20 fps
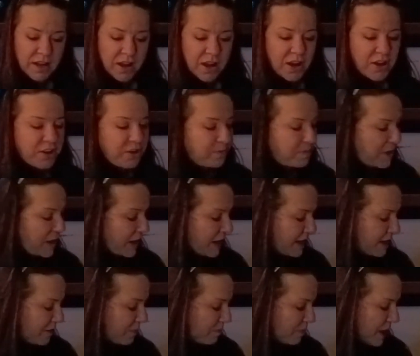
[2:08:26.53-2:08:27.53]
Are you my
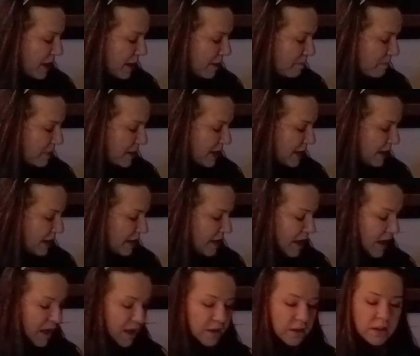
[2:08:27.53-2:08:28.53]
little baby? Yeah.